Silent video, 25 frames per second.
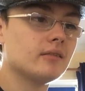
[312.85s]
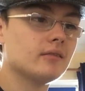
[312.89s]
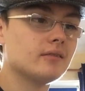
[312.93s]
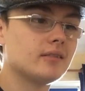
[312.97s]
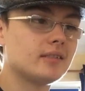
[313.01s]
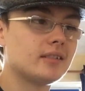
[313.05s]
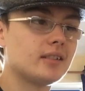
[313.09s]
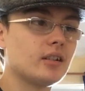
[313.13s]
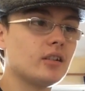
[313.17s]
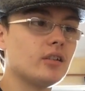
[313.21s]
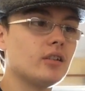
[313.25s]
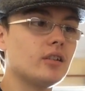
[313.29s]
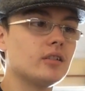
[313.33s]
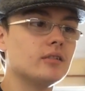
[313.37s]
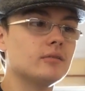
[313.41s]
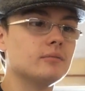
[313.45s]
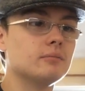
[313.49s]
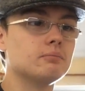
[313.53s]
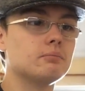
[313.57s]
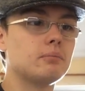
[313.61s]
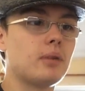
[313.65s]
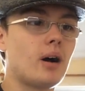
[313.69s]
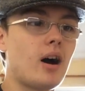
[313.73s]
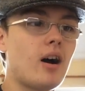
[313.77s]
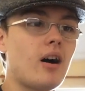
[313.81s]

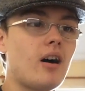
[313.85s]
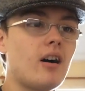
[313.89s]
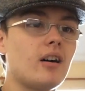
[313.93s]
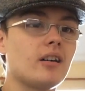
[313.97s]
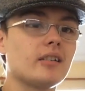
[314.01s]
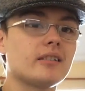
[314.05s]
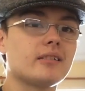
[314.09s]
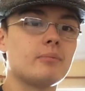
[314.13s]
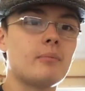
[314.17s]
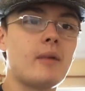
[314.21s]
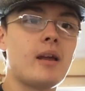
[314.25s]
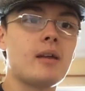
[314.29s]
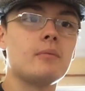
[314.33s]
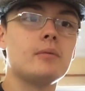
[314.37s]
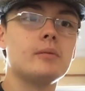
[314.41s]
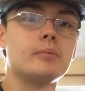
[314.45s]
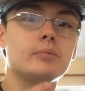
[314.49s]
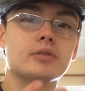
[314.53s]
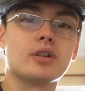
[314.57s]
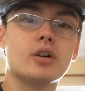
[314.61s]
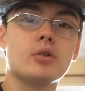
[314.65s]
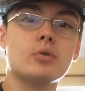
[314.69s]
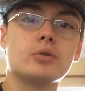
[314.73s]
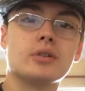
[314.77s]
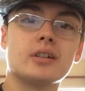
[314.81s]
certain parts may be
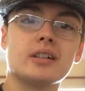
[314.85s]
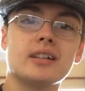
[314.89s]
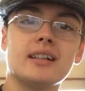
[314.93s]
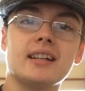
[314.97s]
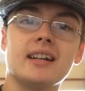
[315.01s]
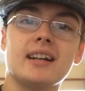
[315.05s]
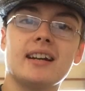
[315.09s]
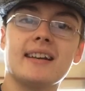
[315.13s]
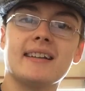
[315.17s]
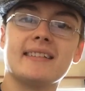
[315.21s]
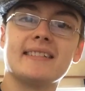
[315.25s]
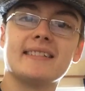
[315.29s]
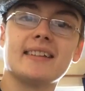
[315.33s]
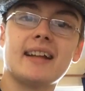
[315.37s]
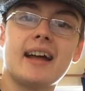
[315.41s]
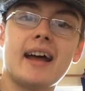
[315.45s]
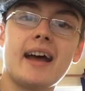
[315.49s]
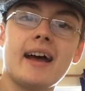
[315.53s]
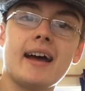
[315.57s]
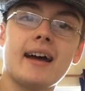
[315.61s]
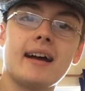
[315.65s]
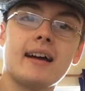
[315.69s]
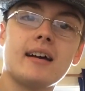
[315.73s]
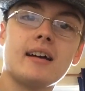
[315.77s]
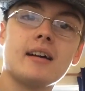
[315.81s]
broken in a
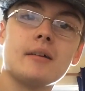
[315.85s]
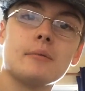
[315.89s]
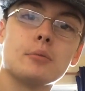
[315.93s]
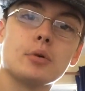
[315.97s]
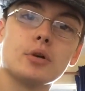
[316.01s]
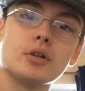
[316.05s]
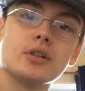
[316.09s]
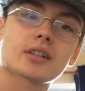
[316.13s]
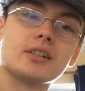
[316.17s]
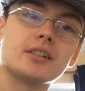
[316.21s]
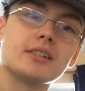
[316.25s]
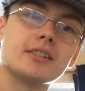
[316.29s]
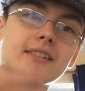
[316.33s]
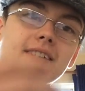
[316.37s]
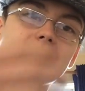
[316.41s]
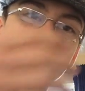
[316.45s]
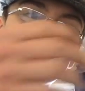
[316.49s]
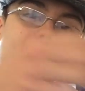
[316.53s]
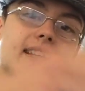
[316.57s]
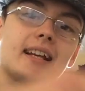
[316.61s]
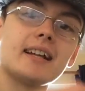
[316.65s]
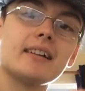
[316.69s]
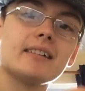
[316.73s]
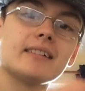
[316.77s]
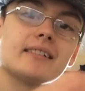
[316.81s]
set, but you could
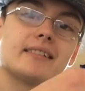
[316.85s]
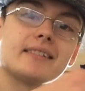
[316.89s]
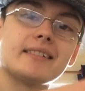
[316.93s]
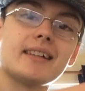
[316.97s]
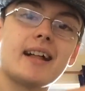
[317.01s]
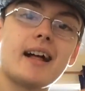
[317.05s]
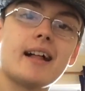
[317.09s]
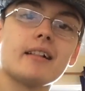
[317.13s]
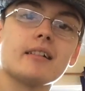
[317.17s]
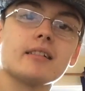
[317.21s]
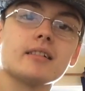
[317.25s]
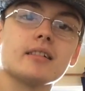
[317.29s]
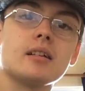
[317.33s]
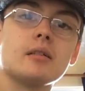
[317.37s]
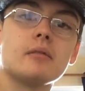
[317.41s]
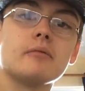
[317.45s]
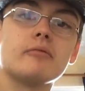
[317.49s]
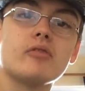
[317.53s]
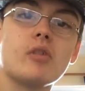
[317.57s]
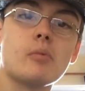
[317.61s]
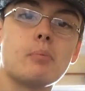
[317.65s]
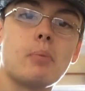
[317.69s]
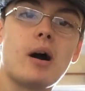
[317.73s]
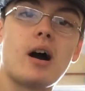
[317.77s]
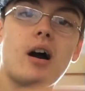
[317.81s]
still sell
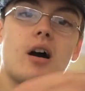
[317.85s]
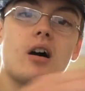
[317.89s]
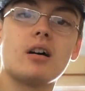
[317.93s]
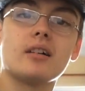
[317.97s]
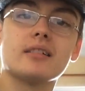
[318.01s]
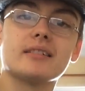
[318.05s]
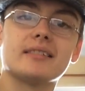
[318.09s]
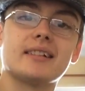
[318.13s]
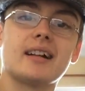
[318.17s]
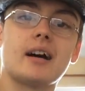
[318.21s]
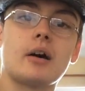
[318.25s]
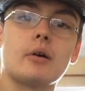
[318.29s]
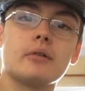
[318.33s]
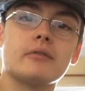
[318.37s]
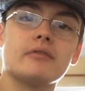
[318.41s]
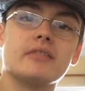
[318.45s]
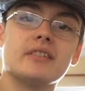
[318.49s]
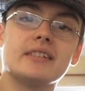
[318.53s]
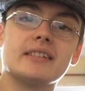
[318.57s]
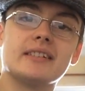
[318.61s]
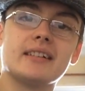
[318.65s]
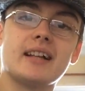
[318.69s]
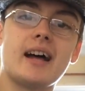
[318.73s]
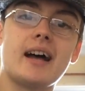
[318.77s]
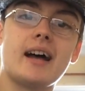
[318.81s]
the parts out of
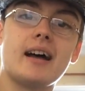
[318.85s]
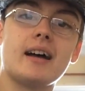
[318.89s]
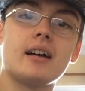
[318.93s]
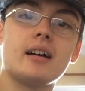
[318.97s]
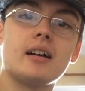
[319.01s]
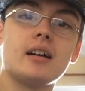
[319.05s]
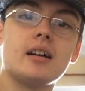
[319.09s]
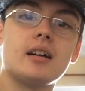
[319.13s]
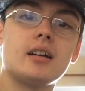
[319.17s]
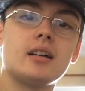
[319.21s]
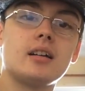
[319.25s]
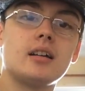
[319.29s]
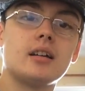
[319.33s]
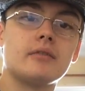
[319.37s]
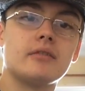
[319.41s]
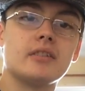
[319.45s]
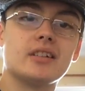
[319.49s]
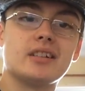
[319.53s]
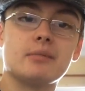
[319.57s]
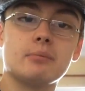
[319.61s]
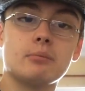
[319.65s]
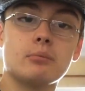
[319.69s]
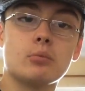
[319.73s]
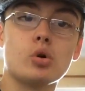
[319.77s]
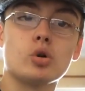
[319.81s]
the set,
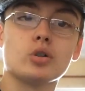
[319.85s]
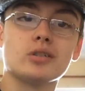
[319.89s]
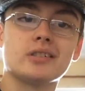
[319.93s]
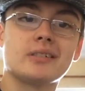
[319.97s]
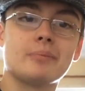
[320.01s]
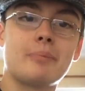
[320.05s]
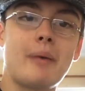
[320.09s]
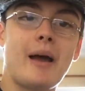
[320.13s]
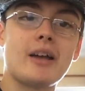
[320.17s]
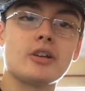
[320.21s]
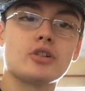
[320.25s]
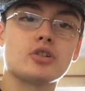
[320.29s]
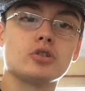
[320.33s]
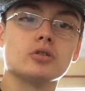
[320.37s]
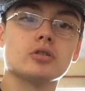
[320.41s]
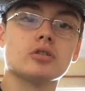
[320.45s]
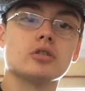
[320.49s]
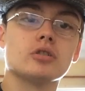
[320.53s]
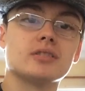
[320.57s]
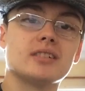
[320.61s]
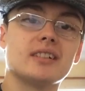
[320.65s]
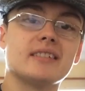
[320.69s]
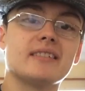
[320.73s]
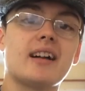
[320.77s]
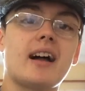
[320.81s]
the more special
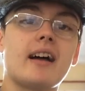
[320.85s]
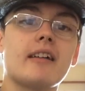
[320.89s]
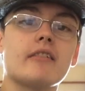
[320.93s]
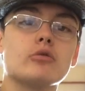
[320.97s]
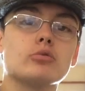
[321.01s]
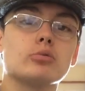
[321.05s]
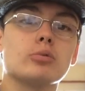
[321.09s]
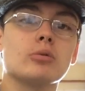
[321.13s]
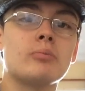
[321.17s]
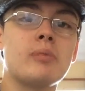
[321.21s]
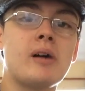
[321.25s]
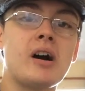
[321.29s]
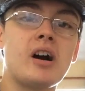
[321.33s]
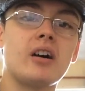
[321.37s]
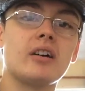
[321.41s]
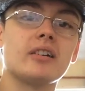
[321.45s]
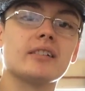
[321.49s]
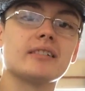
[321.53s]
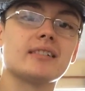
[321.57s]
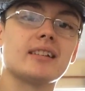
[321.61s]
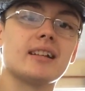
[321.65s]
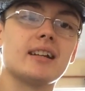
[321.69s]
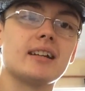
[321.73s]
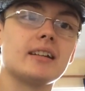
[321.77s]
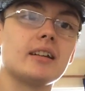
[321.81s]
or desirable
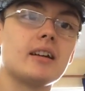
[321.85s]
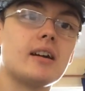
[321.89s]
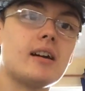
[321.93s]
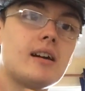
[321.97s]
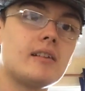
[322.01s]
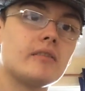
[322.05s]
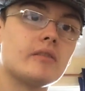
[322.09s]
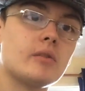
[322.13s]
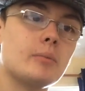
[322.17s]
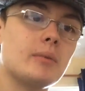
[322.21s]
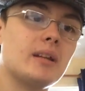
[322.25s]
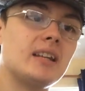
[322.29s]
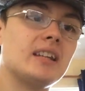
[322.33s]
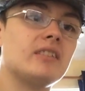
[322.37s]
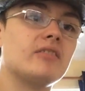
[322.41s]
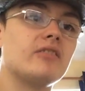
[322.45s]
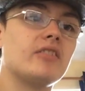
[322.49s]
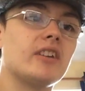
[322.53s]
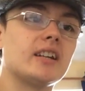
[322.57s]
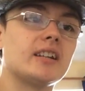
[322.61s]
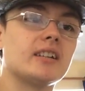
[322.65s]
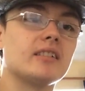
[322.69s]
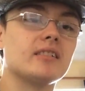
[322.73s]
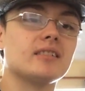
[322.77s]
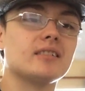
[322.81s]
parts like the
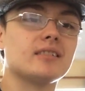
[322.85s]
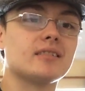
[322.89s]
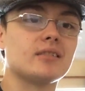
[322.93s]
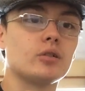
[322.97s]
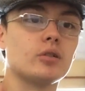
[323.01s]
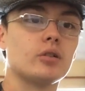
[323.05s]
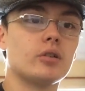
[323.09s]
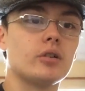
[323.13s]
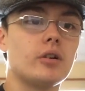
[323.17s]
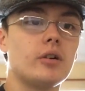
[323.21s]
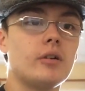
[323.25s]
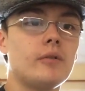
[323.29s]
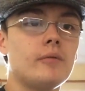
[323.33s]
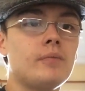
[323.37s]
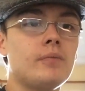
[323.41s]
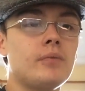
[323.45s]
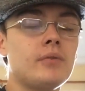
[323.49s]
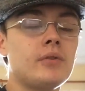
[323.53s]
minifigures or